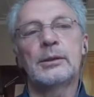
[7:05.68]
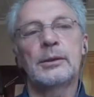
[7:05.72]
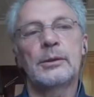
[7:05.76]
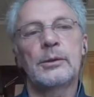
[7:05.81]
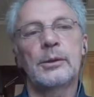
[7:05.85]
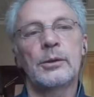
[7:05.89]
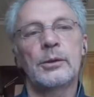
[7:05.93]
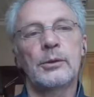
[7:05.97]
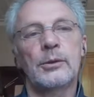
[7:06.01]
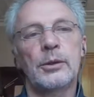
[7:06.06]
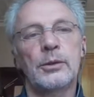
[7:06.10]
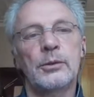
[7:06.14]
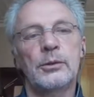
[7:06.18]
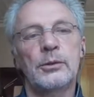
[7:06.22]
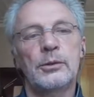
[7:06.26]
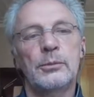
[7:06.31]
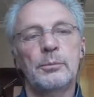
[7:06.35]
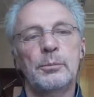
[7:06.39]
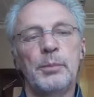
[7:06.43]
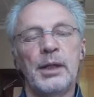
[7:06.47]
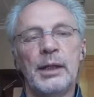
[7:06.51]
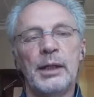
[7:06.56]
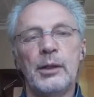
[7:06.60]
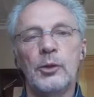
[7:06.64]

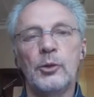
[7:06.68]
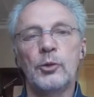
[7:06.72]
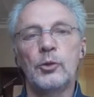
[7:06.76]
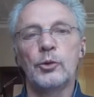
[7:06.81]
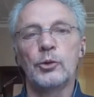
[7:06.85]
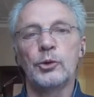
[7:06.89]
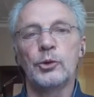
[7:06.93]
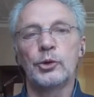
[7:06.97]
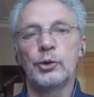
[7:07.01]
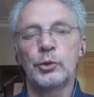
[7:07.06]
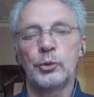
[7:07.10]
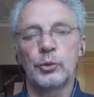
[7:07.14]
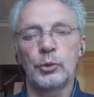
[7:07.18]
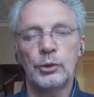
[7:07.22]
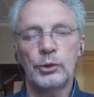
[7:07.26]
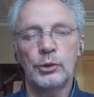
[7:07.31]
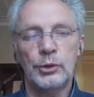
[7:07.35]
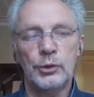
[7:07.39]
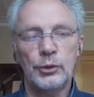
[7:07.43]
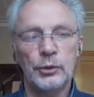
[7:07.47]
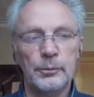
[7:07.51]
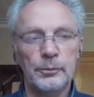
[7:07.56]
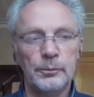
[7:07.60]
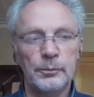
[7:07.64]
conducted by a
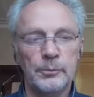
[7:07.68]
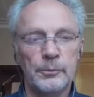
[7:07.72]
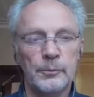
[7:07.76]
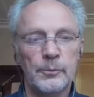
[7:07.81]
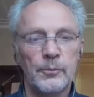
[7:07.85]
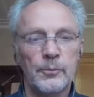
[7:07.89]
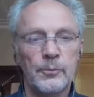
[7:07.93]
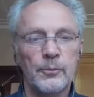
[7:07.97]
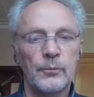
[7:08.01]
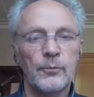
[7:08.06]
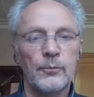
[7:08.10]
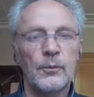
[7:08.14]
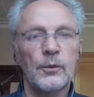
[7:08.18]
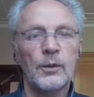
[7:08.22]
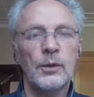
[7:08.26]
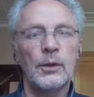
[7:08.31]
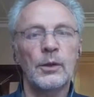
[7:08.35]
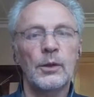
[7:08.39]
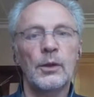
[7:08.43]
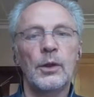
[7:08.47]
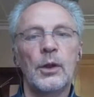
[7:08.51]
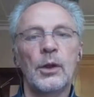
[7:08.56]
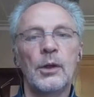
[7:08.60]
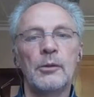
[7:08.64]
consortium
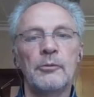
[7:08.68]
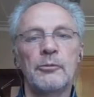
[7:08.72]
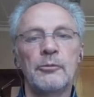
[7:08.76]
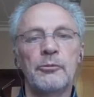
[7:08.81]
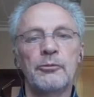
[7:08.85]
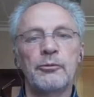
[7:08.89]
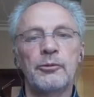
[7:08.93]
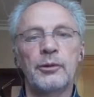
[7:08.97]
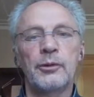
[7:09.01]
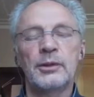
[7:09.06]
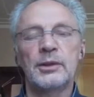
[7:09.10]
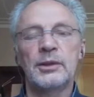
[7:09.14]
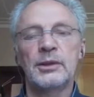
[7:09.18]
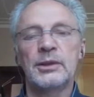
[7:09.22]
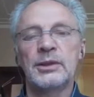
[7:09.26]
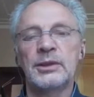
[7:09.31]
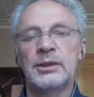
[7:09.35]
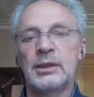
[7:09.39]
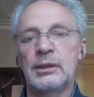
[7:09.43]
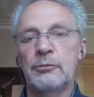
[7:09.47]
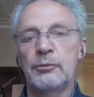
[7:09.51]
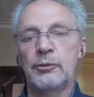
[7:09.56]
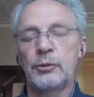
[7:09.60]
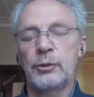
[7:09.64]
of
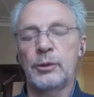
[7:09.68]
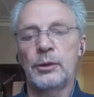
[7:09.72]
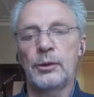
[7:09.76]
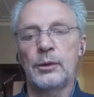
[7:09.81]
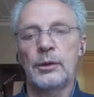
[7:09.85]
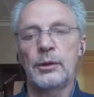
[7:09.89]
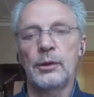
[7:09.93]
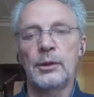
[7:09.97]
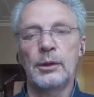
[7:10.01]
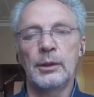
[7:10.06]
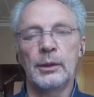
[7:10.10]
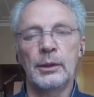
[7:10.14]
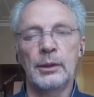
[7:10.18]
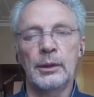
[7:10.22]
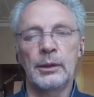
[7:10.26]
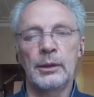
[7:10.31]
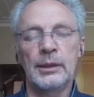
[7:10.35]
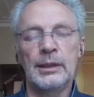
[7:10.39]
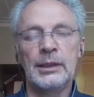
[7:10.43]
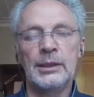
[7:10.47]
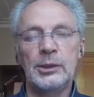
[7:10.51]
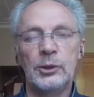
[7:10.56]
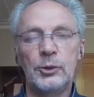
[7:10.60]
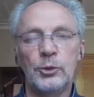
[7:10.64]
several
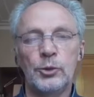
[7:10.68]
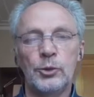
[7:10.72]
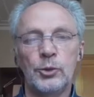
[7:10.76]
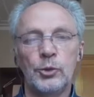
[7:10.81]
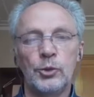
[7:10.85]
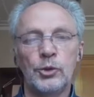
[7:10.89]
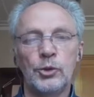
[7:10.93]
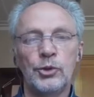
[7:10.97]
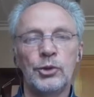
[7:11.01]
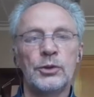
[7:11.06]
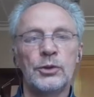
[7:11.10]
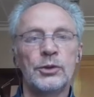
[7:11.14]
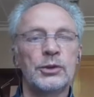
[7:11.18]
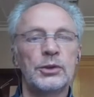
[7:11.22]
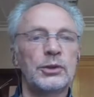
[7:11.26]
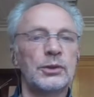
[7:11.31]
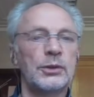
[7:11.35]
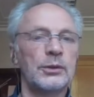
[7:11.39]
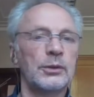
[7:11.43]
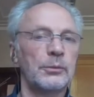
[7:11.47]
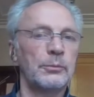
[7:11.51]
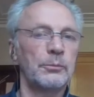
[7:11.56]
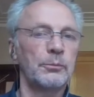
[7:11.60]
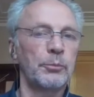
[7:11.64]

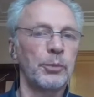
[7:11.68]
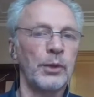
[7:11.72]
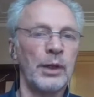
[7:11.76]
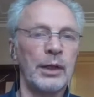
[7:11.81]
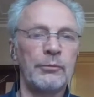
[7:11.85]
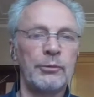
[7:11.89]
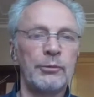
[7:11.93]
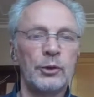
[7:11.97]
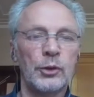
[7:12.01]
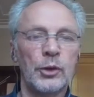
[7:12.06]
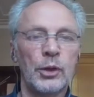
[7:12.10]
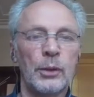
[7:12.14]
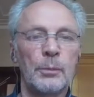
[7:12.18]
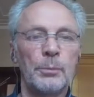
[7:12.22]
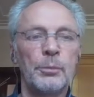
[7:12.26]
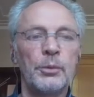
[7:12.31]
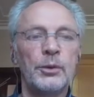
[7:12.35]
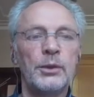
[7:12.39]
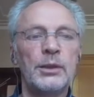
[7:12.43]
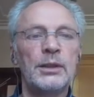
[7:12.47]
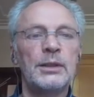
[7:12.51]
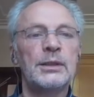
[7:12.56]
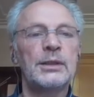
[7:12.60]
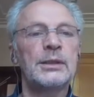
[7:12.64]
institutions, private
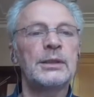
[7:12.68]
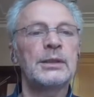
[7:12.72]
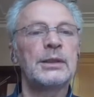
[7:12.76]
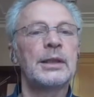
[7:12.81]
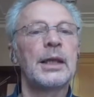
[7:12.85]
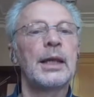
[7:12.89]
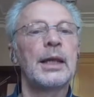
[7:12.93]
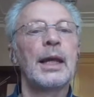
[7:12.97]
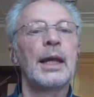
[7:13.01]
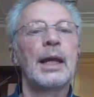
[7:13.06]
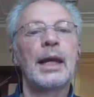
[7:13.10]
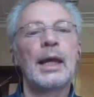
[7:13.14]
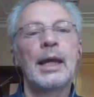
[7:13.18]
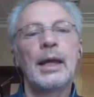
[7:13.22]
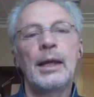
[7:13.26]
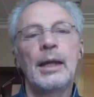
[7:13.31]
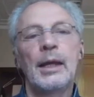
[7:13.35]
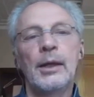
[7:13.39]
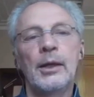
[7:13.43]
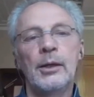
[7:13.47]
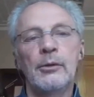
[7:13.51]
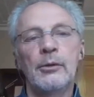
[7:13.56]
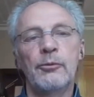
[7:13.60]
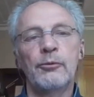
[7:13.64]
companies
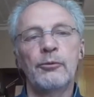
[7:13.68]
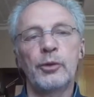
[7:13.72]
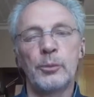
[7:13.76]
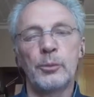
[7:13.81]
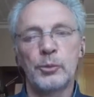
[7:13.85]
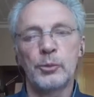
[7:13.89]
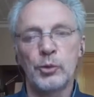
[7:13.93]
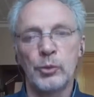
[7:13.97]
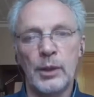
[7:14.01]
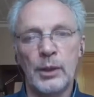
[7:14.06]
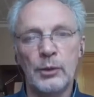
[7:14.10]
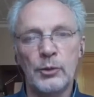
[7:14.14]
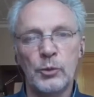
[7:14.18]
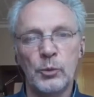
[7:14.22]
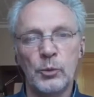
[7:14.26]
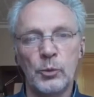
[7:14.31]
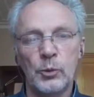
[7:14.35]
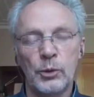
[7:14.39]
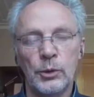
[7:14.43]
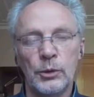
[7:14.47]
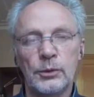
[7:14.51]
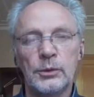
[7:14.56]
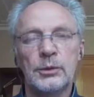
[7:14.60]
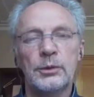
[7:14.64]
from throughout the
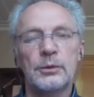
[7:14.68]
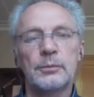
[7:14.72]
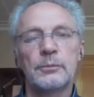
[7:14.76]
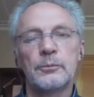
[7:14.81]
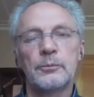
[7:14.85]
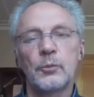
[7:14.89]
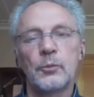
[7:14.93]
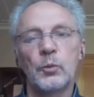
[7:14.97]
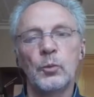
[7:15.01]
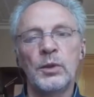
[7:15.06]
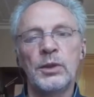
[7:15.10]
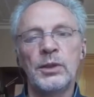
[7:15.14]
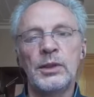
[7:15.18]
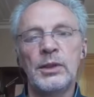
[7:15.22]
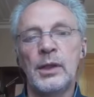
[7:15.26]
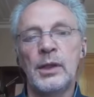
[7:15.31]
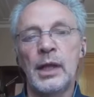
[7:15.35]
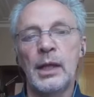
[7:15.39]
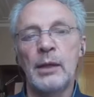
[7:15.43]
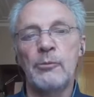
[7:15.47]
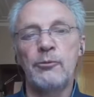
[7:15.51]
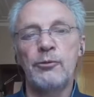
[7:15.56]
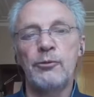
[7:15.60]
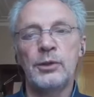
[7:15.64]
world, with an
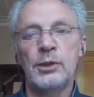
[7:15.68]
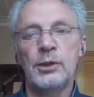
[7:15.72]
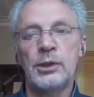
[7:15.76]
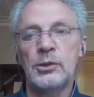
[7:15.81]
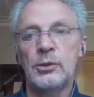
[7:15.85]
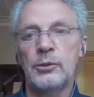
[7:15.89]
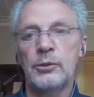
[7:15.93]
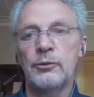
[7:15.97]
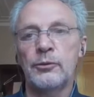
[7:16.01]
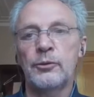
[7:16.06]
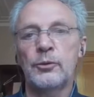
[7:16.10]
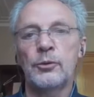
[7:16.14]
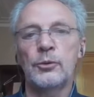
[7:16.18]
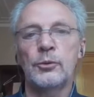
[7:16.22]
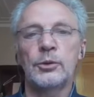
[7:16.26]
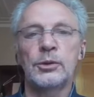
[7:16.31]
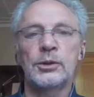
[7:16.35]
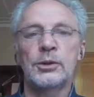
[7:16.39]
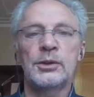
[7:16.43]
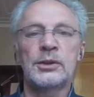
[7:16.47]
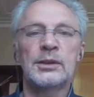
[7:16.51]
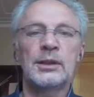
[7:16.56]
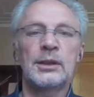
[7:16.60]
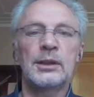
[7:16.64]
emphasis, of
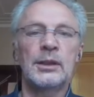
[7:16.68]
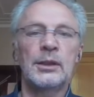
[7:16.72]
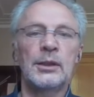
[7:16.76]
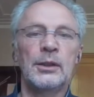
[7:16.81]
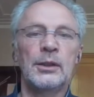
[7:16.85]
course,